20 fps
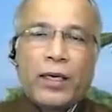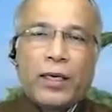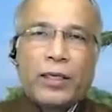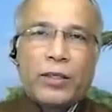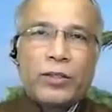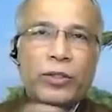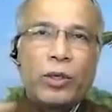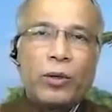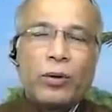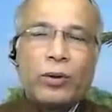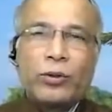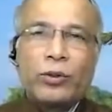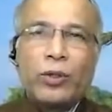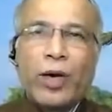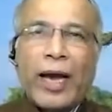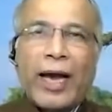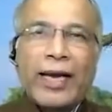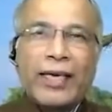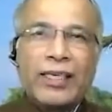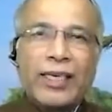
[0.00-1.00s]
so
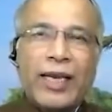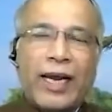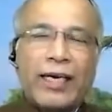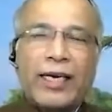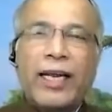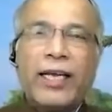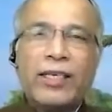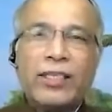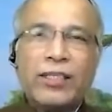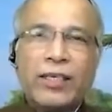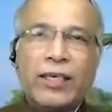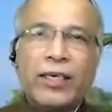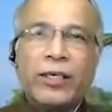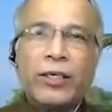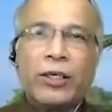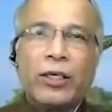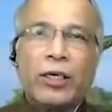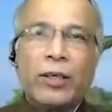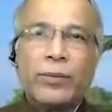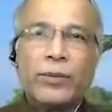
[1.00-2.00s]
at least in
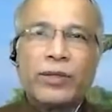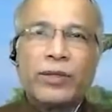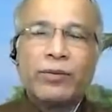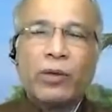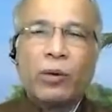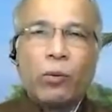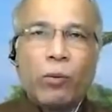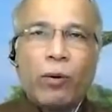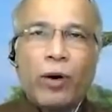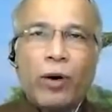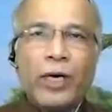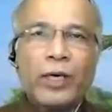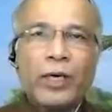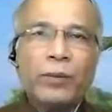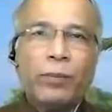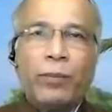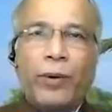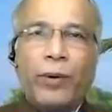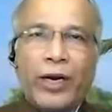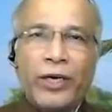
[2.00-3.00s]
terms of the
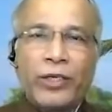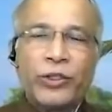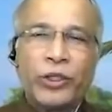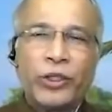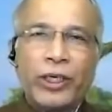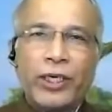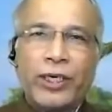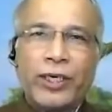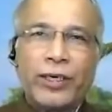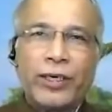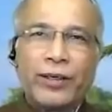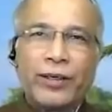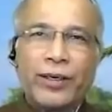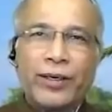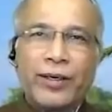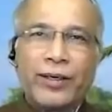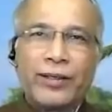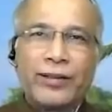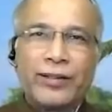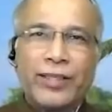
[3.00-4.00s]
work pressure,
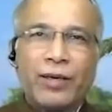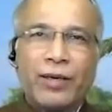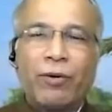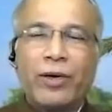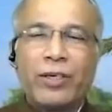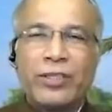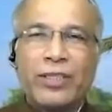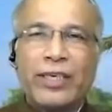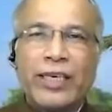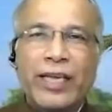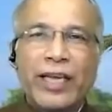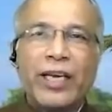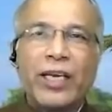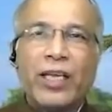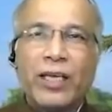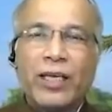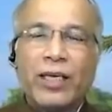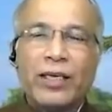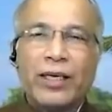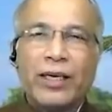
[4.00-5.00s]
there wasn't
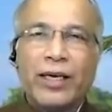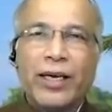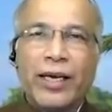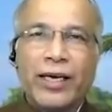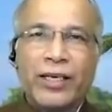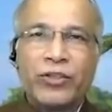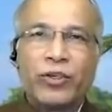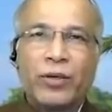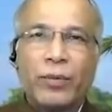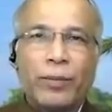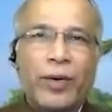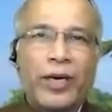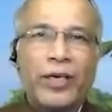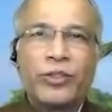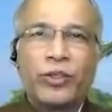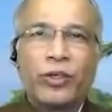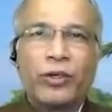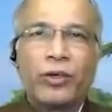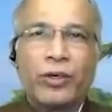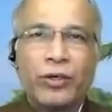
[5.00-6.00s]
any extra
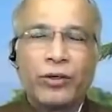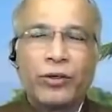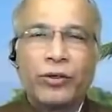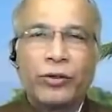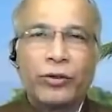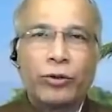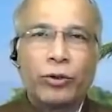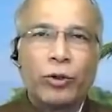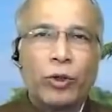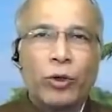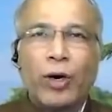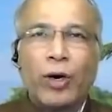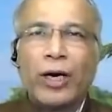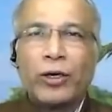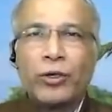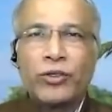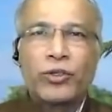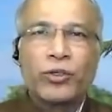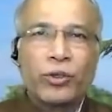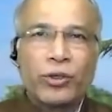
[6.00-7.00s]
pressure on you two. You
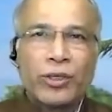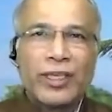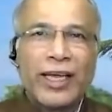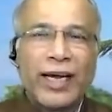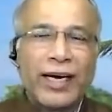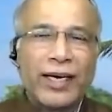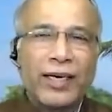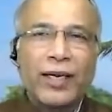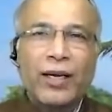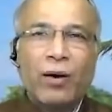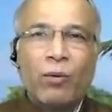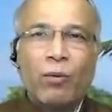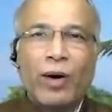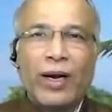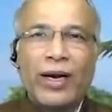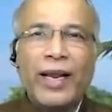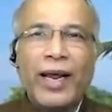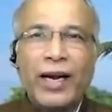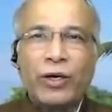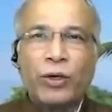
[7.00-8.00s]
understood that
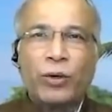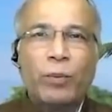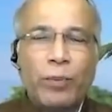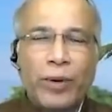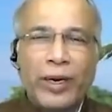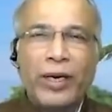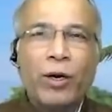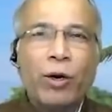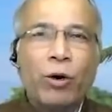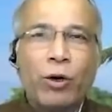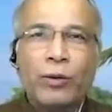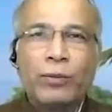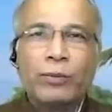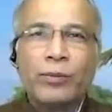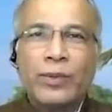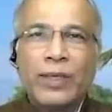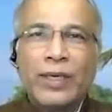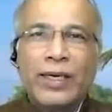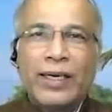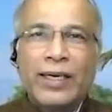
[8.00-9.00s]
one had to bring
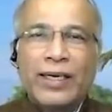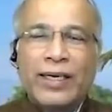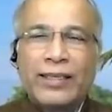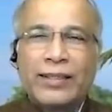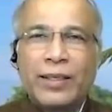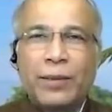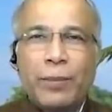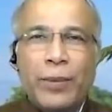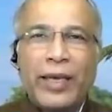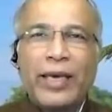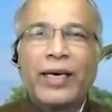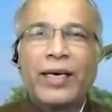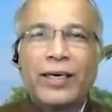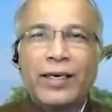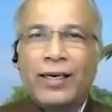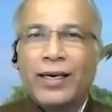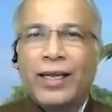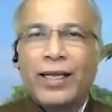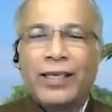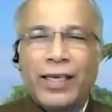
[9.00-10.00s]
home the
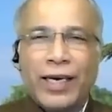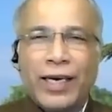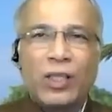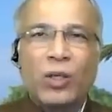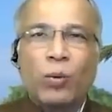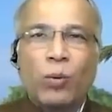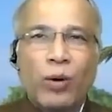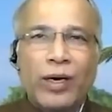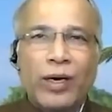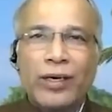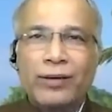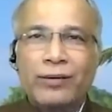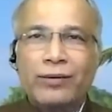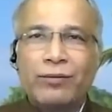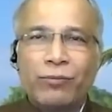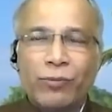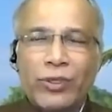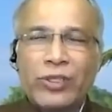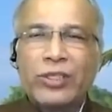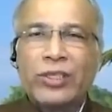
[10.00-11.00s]
bacon and the other one
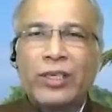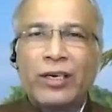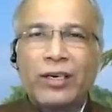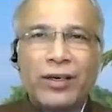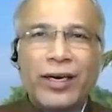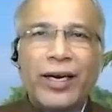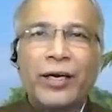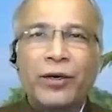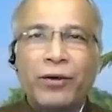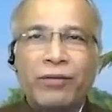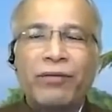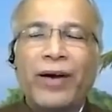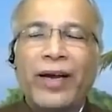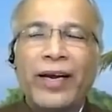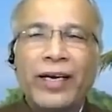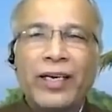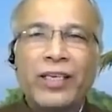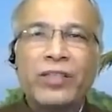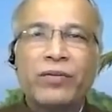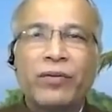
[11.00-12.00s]
was still trying to
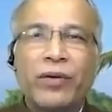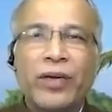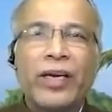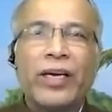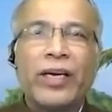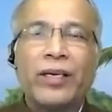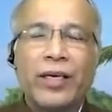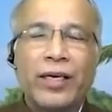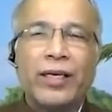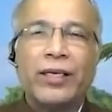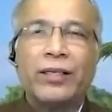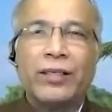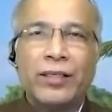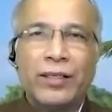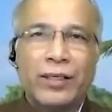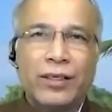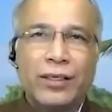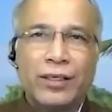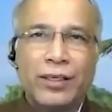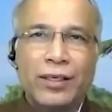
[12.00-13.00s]
find his feet in
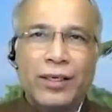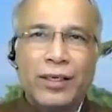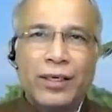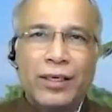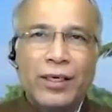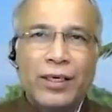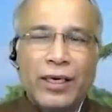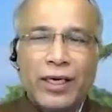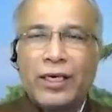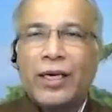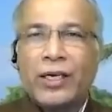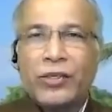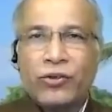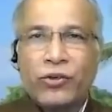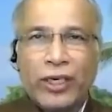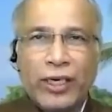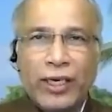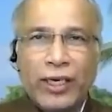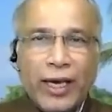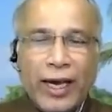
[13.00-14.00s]
the
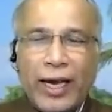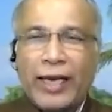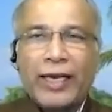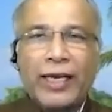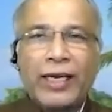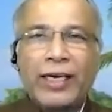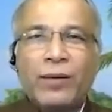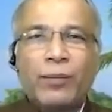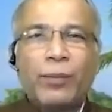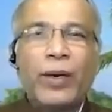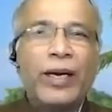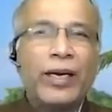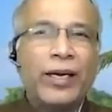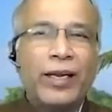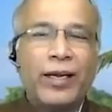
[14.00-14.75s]
industry. I can completely